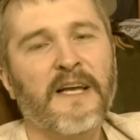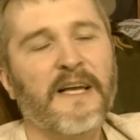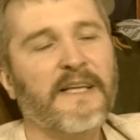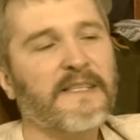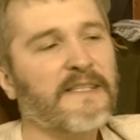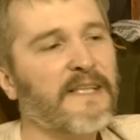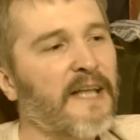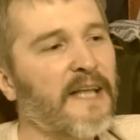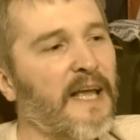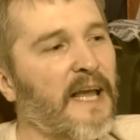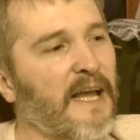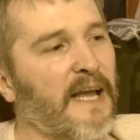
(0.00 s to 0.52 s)
And
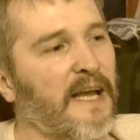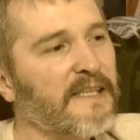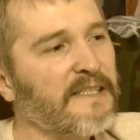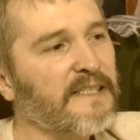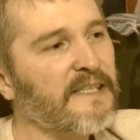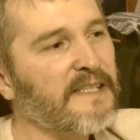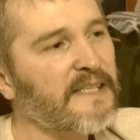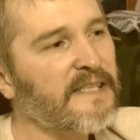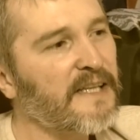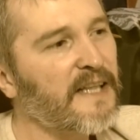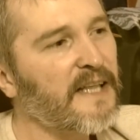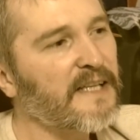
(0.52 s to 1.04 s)
today, as
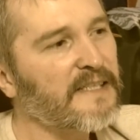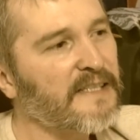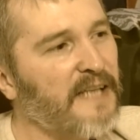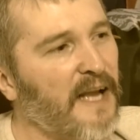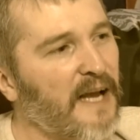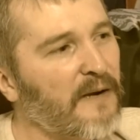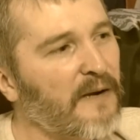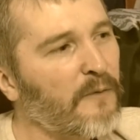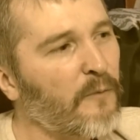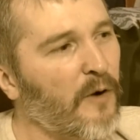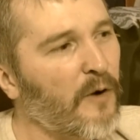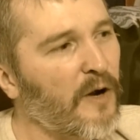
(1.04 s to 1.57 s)
I said, that's
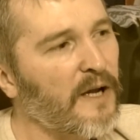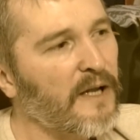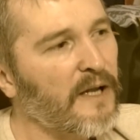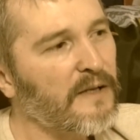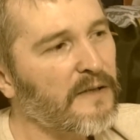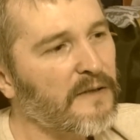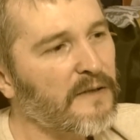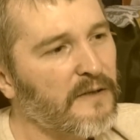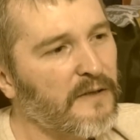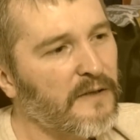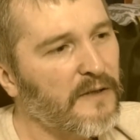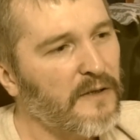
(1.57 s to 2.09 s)
kind of
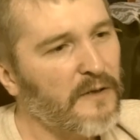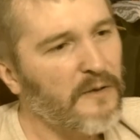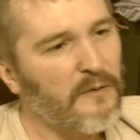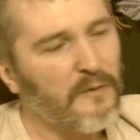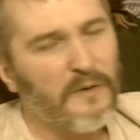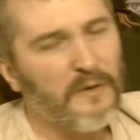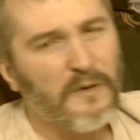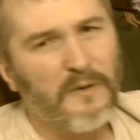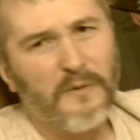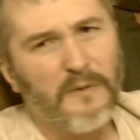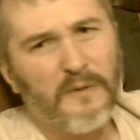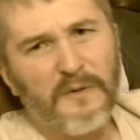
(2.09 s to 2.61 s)
what
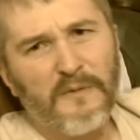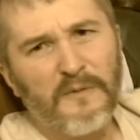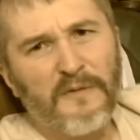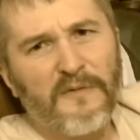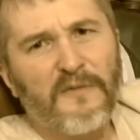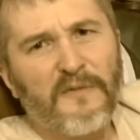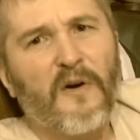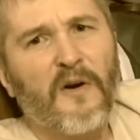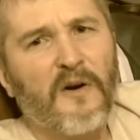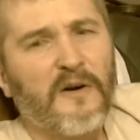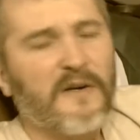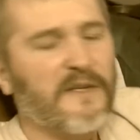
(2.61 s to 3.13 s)
you could
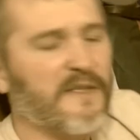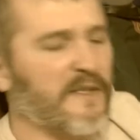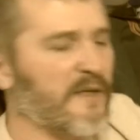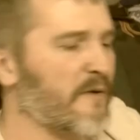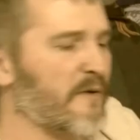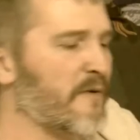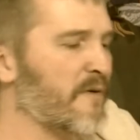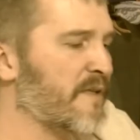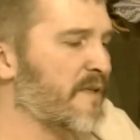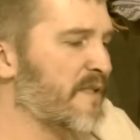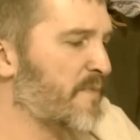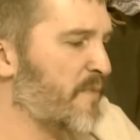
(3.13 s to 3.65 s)
refer
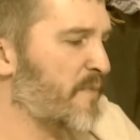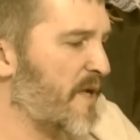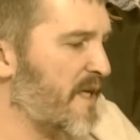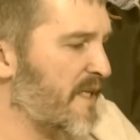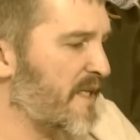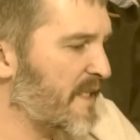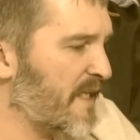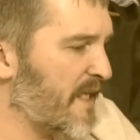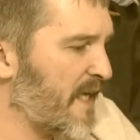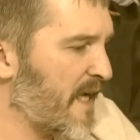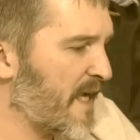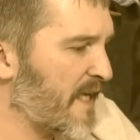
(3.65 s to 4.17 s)
to as
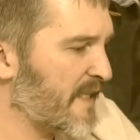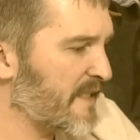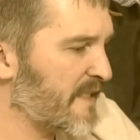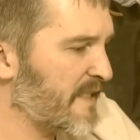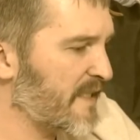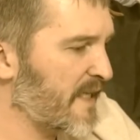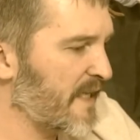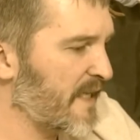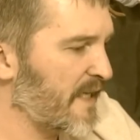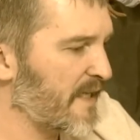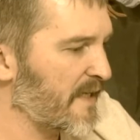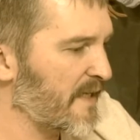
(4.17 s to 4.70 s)

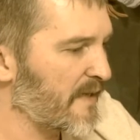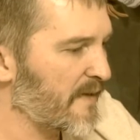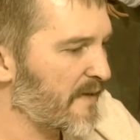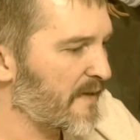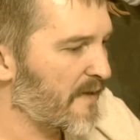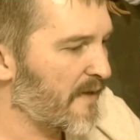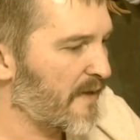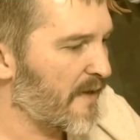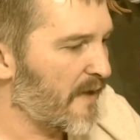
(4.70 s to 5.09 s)
PTSD.